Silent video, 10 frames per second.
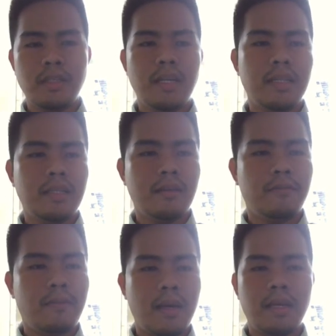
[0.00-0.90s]
and the
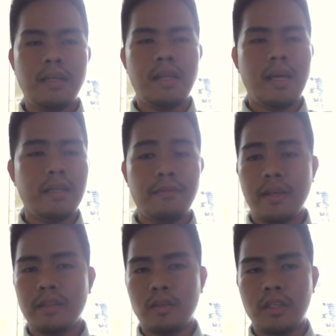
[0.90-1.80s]
final
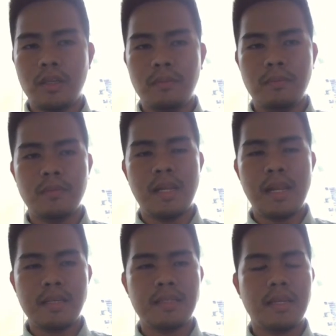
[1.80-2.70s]
undefined term, the
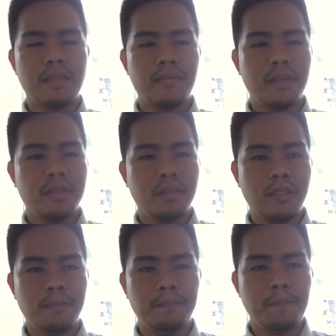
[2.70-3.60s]
last undefined
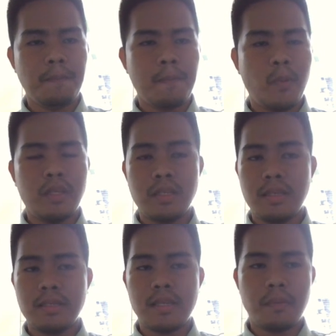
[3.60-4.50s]
term, which
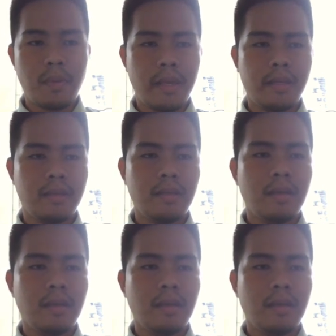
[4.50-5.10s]
is a plane.